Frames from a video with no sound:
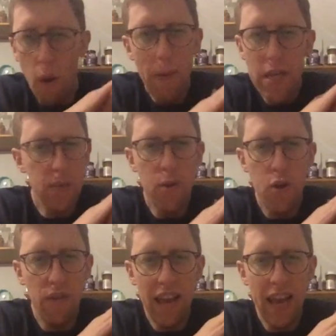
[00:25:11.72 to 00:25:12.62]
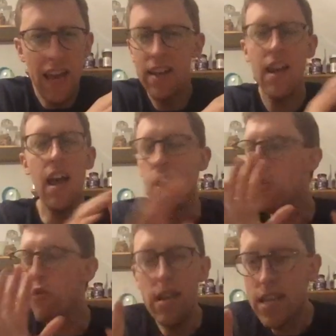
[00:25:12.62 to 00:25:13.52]
it smoothly and
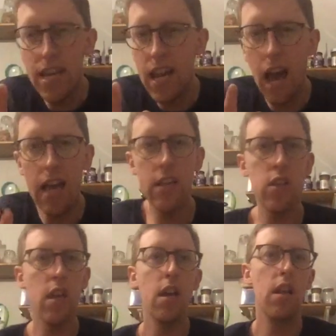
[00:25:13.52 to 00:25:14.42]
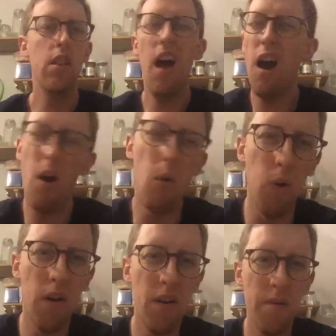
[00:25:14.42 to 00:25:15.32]
treat it nice. No.
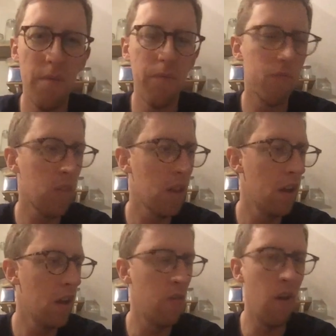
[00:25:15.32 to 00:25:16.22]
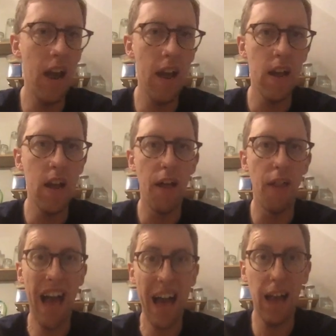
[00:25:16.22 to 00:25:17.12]
Right?
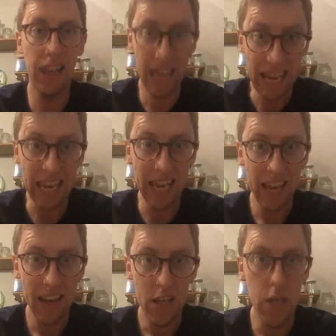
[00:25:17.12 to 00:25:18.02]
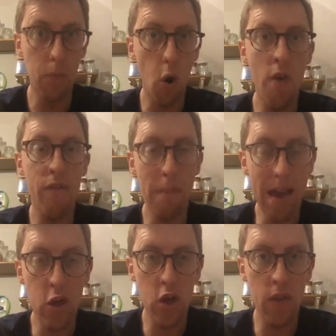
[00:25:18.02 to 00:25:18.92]
That link to more
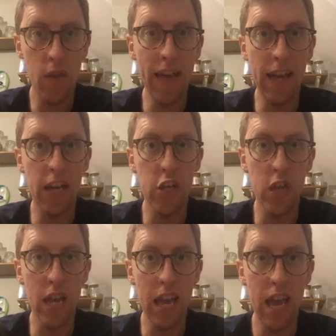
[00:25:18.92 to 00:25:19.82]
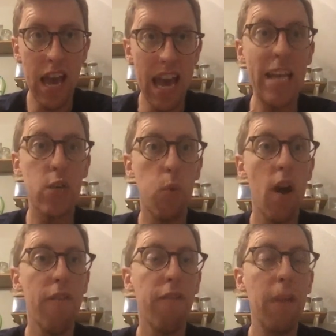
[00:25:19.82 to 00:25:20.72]
information that they're going to see is
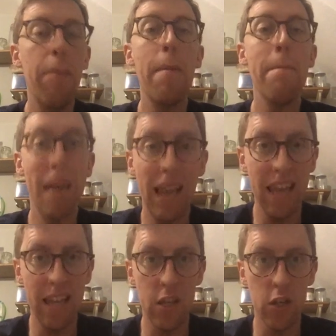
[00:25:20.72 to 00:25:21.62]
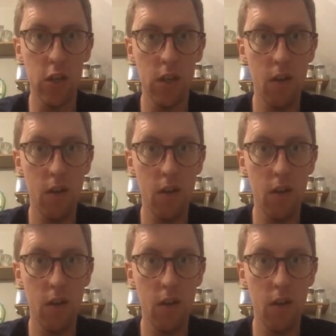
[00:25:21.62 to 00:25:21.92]
worth flipping millions.